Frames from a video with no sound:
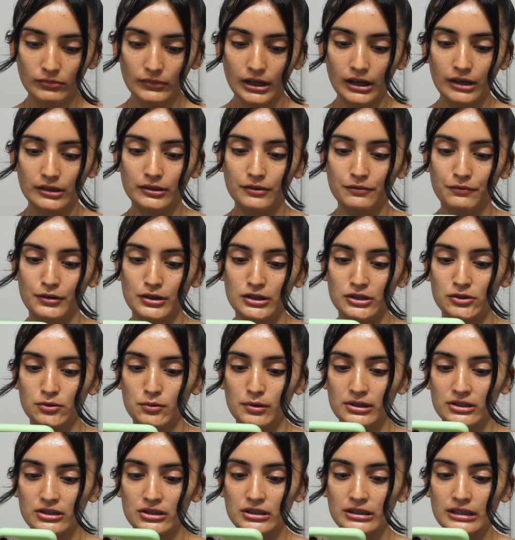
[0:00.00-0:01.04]
the first
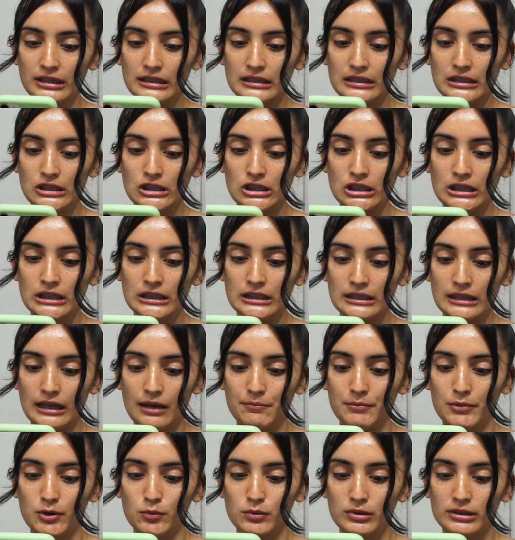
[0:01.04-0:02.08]
question that she sent
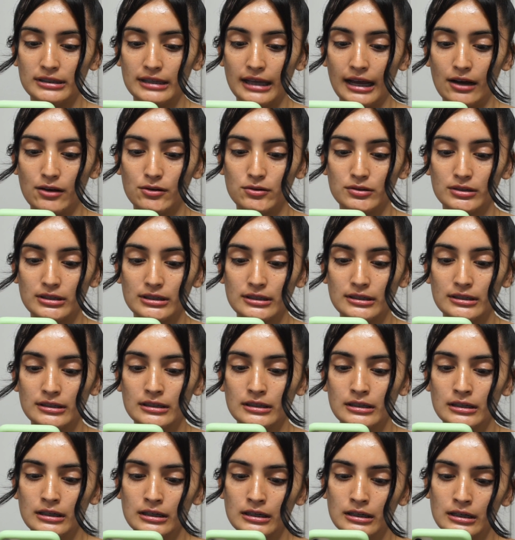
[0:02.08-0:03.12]
me was, how was
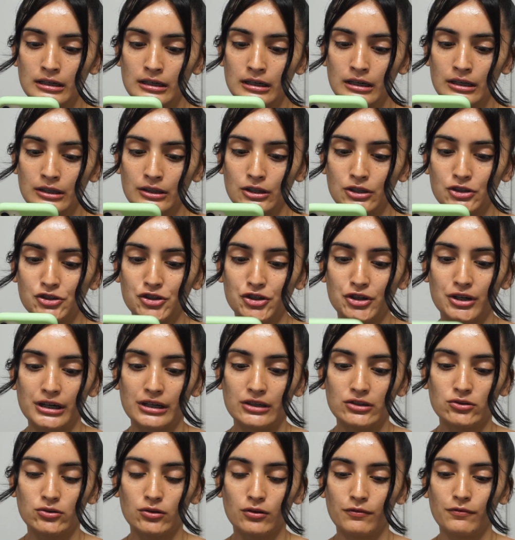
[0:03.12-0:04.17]
the journey
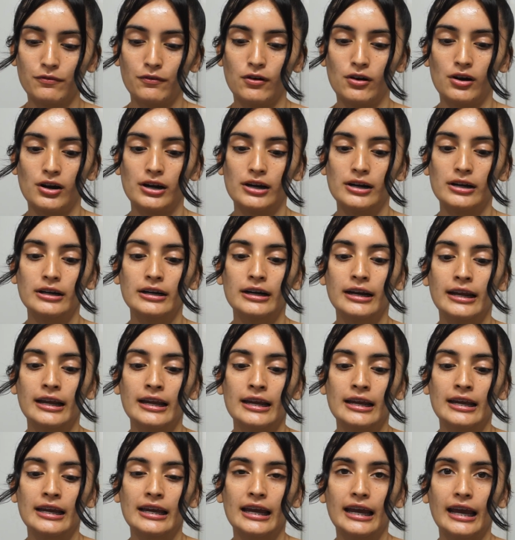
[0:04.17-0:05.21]
so far?
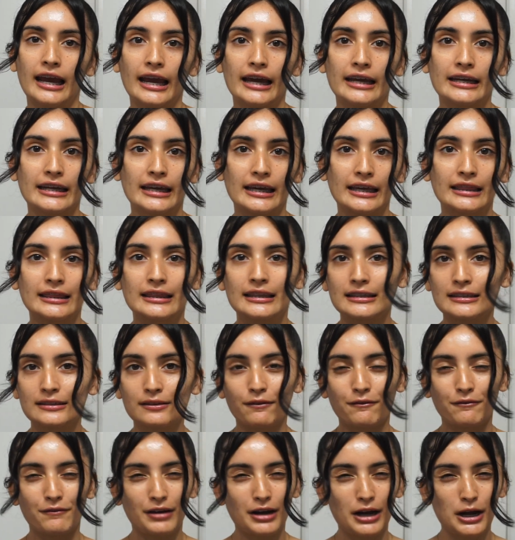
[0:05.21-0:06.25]
And in this
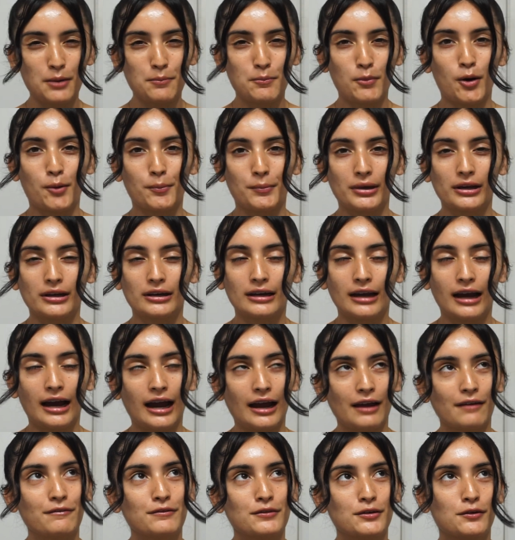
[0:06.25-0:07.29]
very moment, I
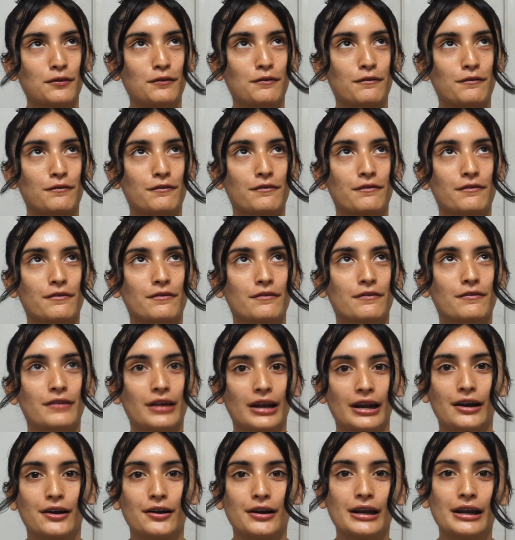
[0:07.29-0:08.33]
feel
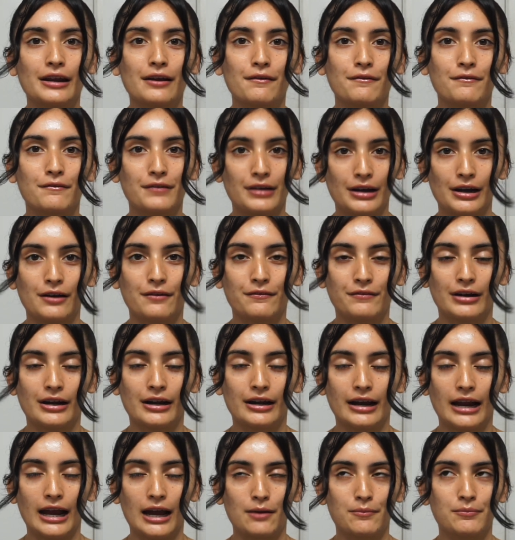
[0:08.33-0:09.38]
very, very, very
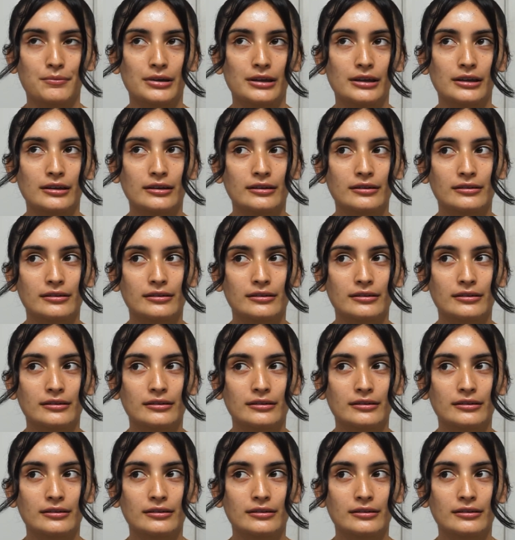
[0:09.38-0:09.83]
happy